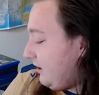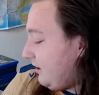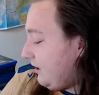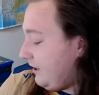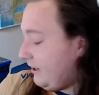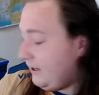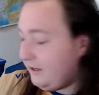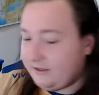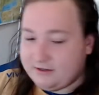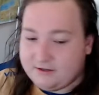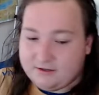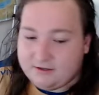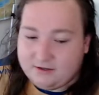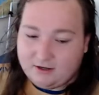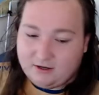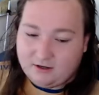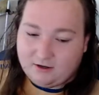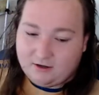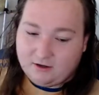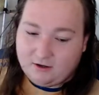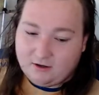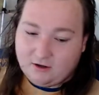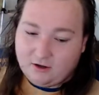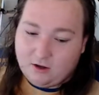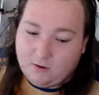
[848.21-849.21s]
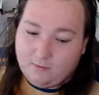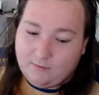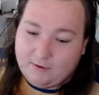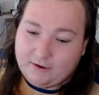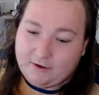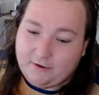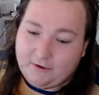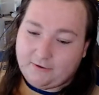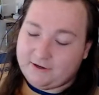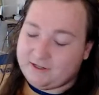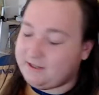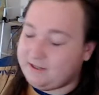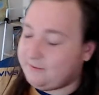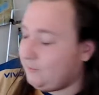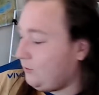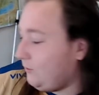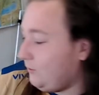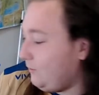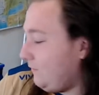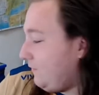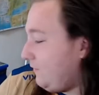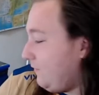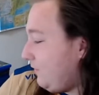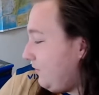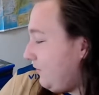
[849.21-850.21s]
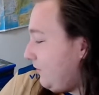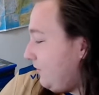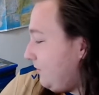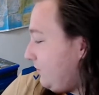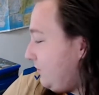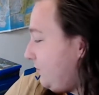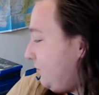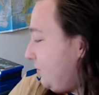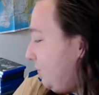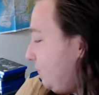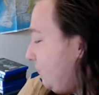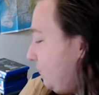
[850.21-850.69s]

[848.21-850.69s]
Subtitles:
and we're going to move to